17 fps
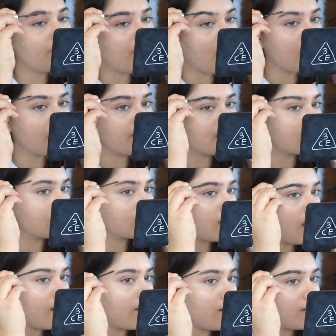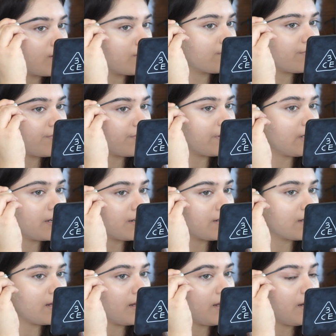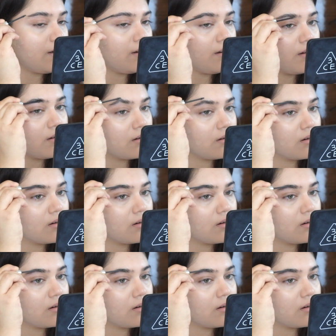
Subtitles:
brow mascara to fill it in.